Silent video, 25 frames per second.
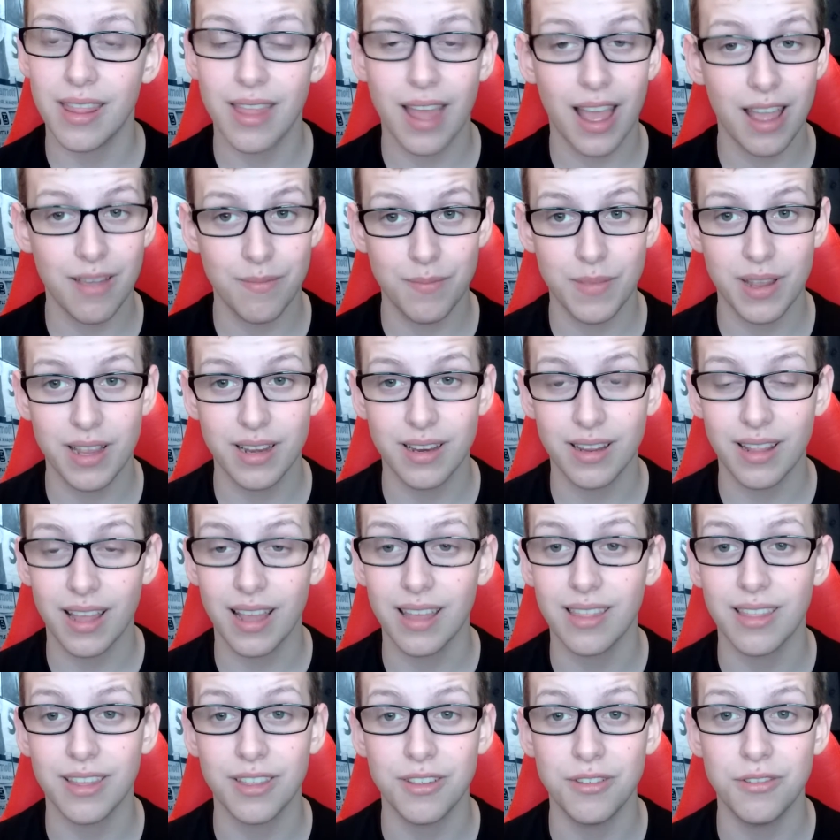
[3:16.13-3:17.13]
that I've made that
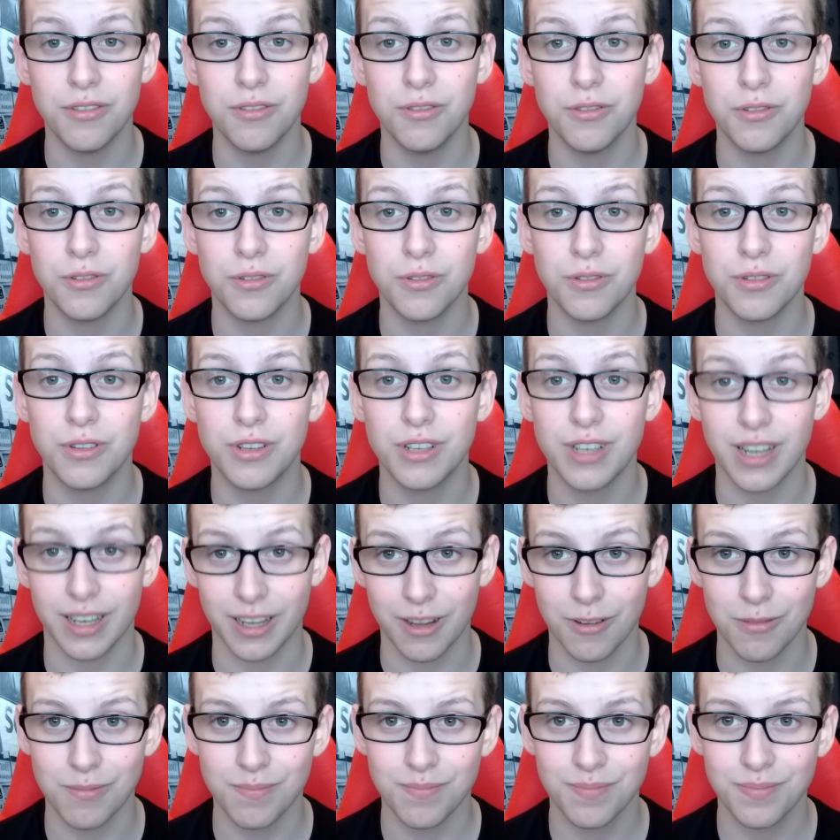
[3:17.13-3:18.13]
I think you should check
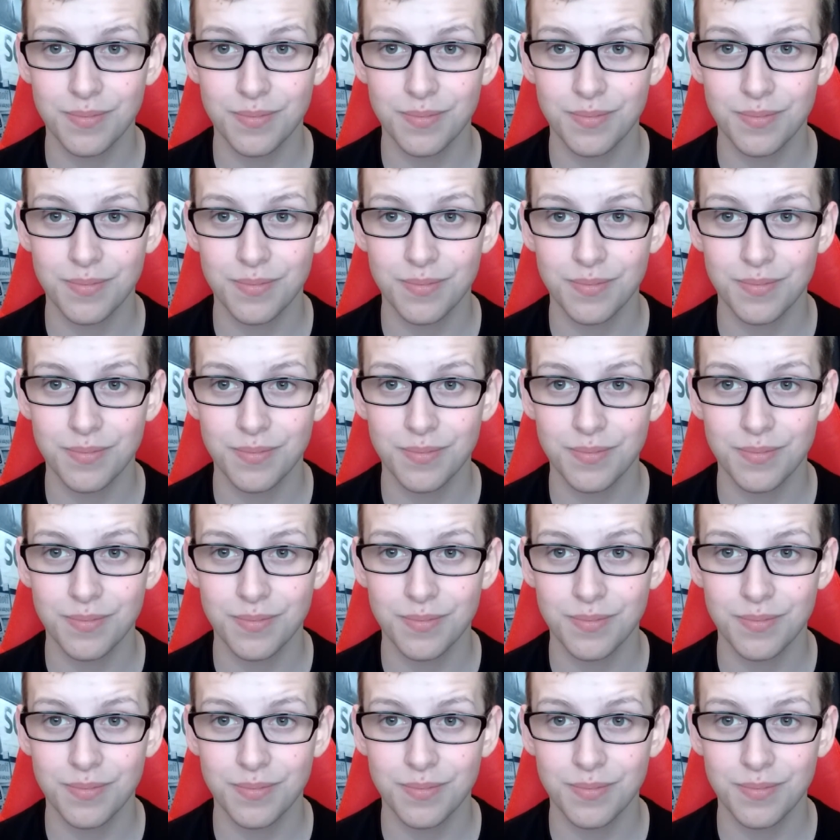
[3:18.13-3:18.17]
out.